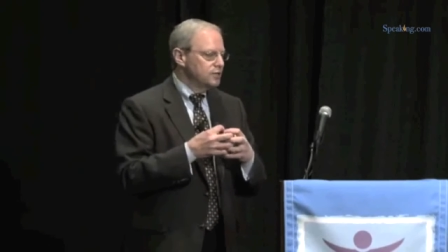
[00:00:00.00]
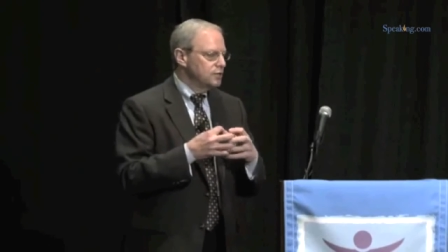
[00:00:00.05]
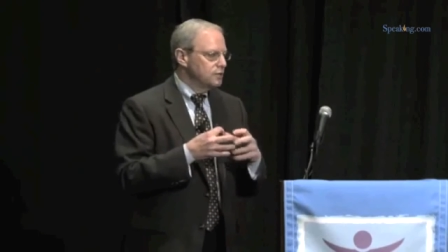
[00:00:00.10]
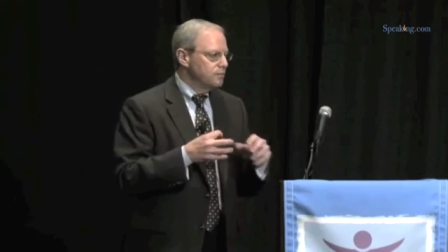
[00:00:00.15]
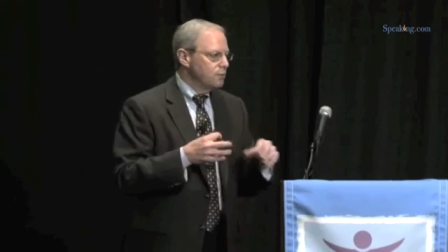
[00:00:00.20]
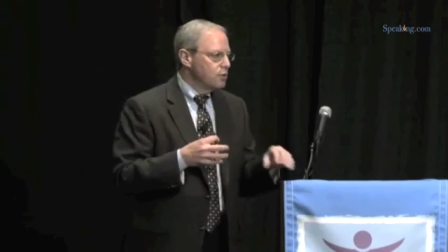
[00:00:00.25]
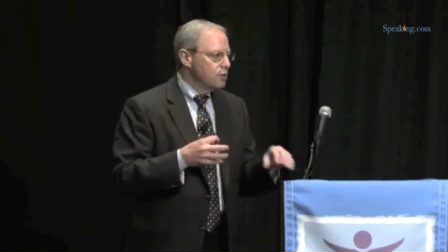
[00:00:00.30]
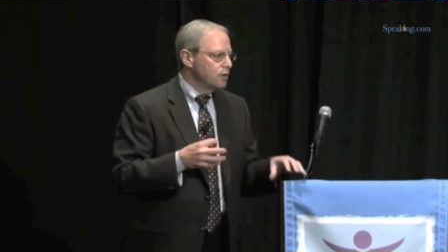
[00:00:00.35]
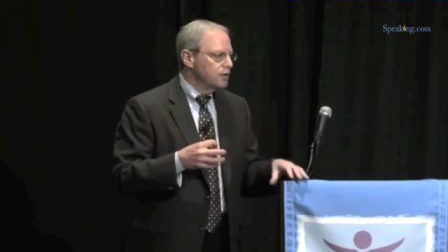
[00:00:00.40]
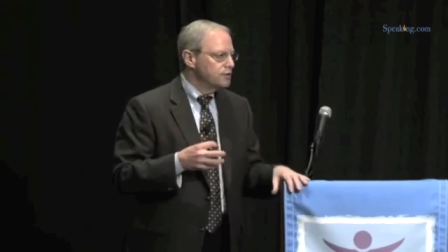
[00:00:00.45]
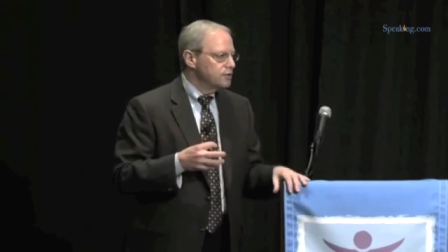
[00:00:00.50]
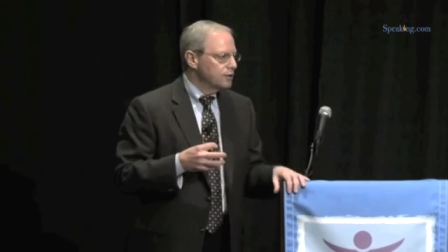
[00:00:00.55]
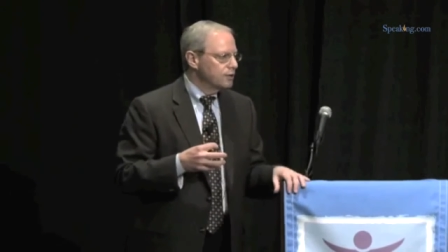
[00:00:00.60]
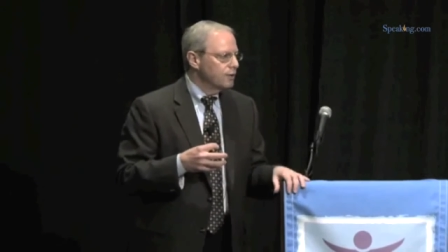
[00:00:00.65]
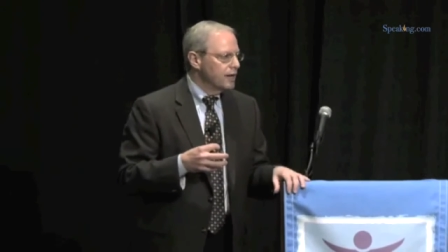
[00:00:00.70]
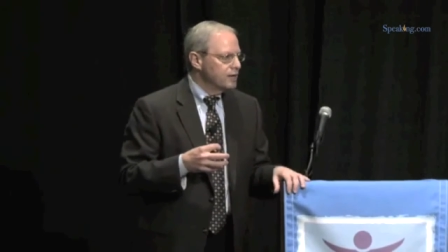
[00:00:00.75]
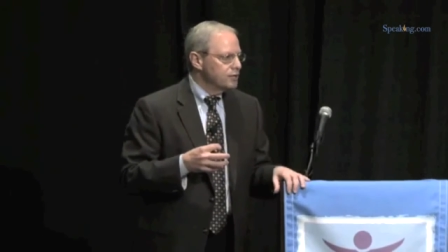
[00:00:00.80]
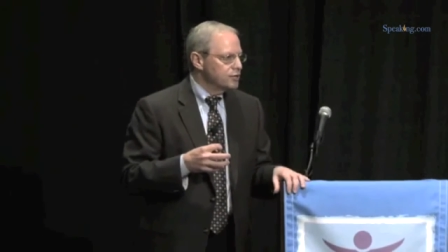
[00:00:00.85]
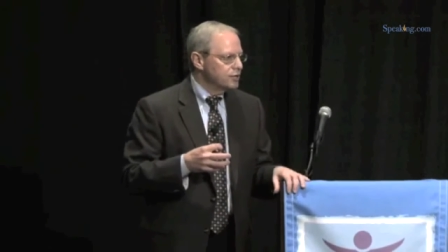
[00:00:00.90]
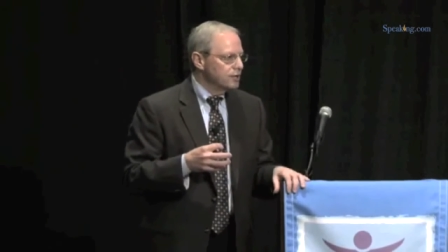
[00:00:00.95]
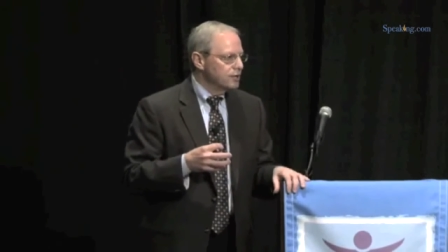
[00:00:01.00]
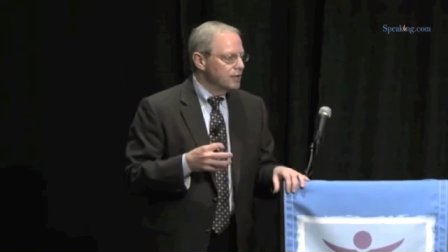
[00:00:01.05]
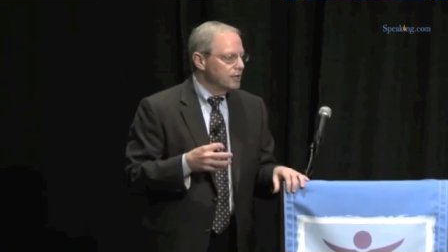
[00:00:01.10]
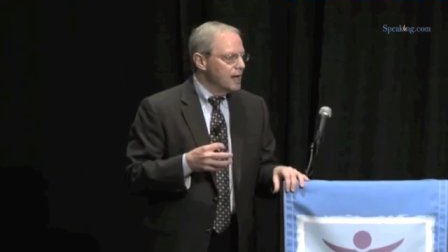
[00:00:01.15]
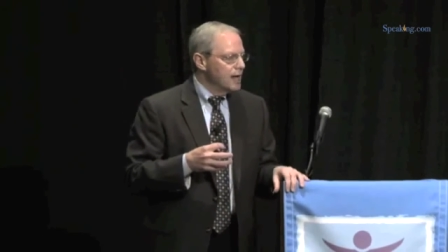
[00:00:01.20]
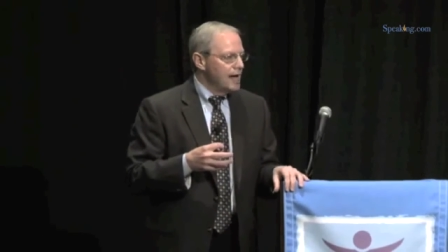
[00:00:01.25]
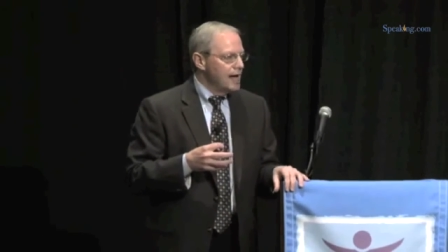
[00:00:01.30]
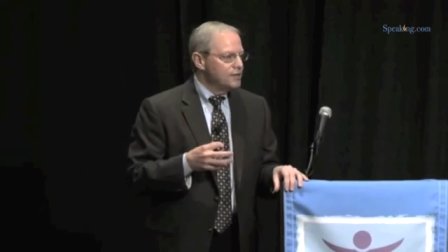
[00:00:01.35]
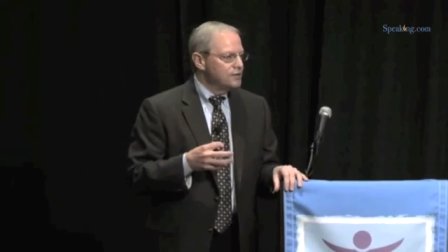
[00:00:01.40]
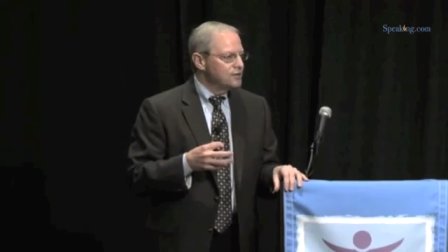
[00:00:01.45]
and more integration,
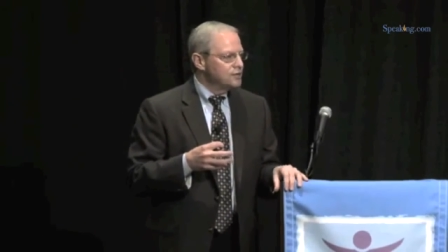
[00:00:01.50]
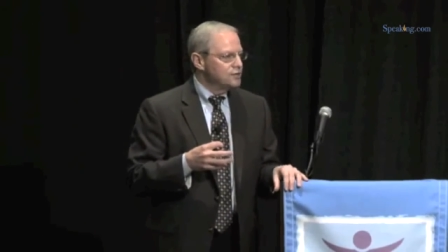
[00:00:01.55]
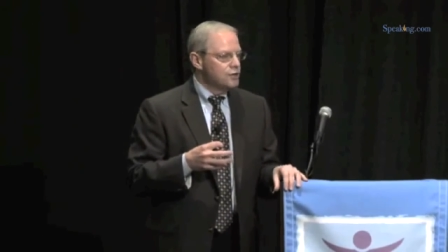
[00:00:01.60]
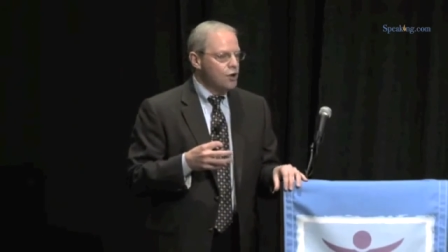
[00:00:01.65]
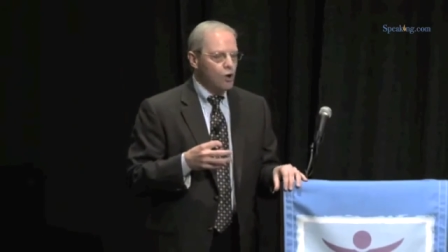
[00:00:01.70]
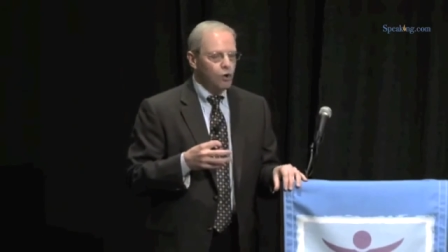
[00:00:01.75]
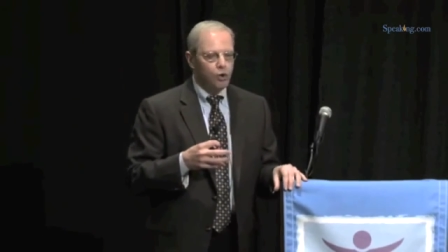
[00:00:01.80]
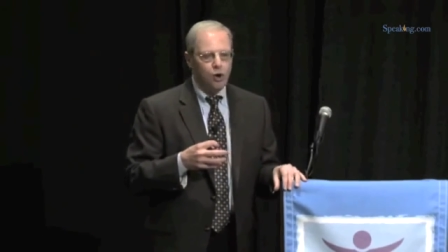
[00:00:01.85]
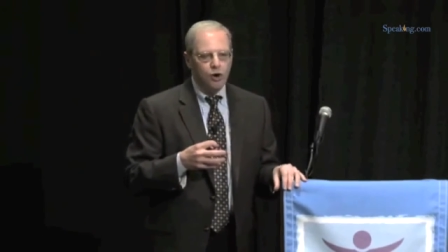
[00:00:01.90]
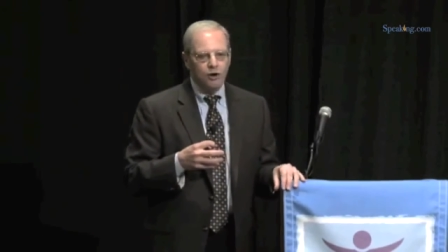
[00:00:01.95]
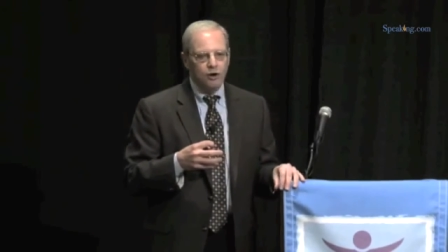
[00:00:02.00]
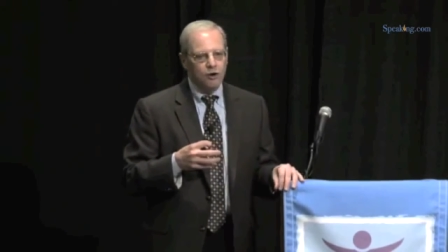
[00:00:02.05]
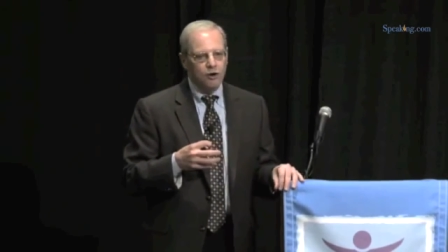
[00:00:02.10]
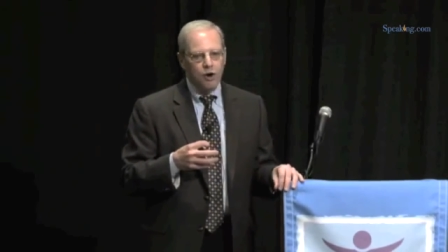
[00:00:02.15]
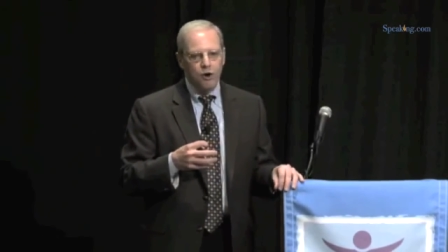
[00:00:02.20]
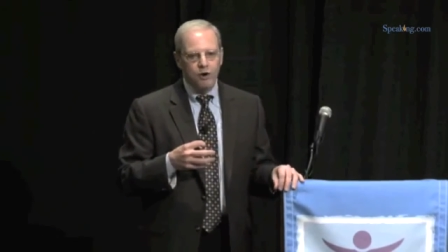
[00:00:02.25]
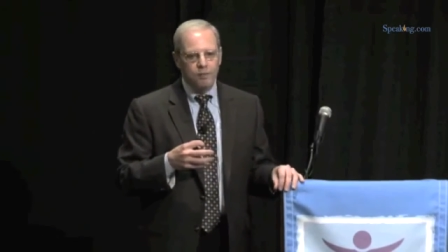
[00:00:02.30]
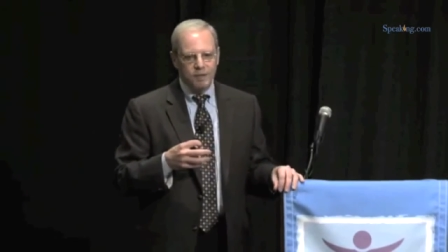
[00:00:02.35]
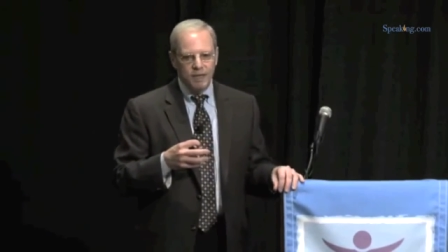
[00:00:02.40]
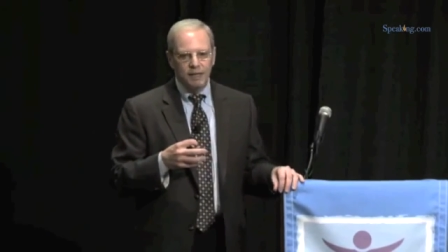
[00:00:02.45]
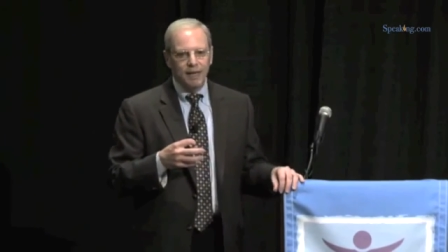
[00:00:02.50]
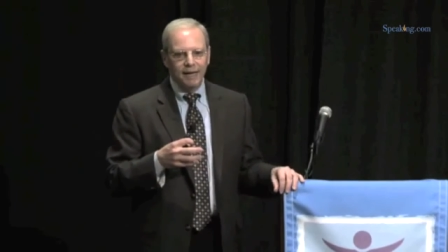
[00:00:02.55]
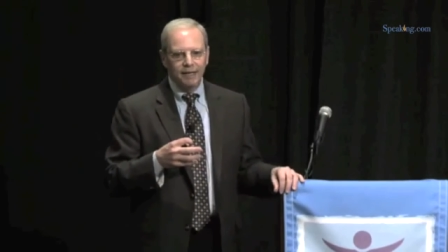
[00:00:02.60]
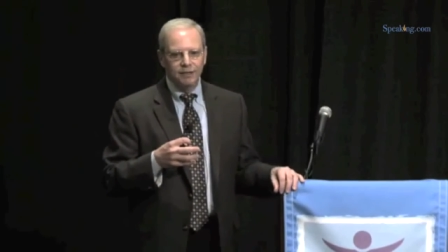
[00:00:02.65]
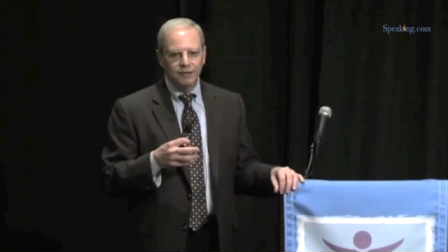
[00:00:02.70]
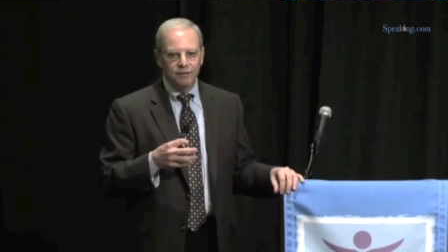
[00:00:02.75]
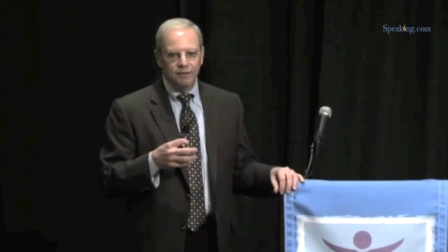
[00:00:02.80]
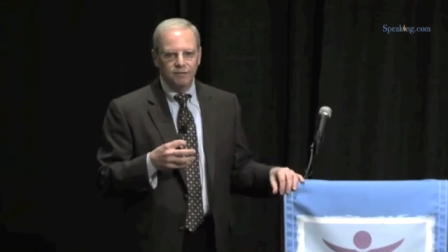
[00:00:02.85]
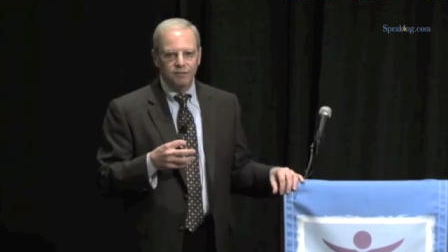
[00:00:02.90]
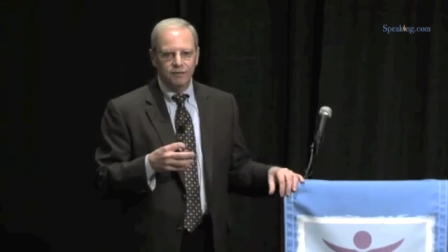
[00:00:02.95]
and this is no longer going to be
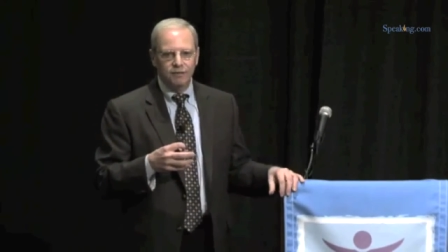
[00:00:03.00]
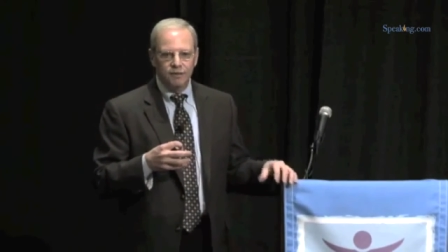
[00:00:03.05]
elective.